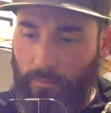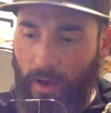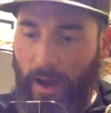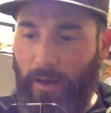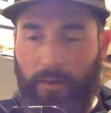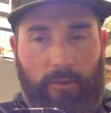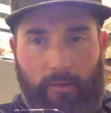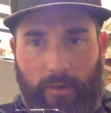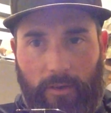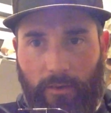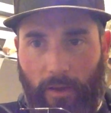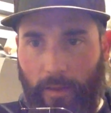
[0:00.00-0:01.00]
hanked or
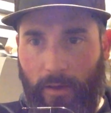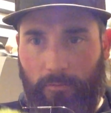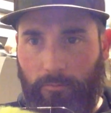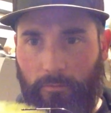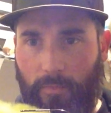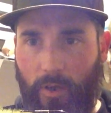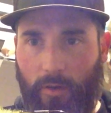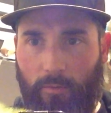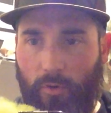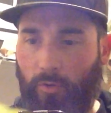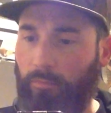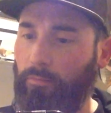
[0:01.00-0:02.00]
anything like that. They come
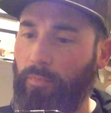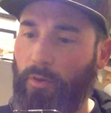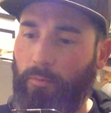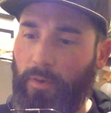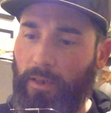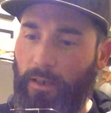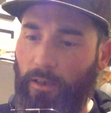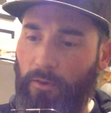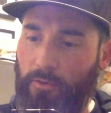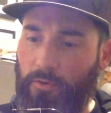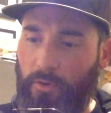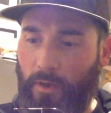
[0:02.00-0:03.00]
all completely
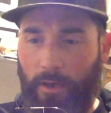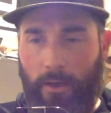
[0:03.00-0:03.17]
loose.